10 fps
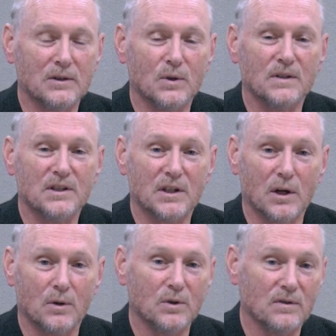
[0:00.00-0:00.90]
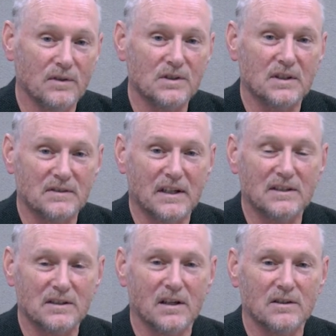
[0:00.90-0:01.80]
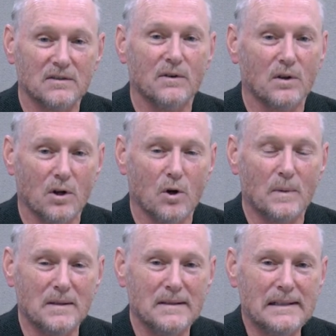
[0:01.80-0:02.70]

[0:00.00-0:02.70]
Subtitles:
USAO, University of Science and Arts of Oklahoma.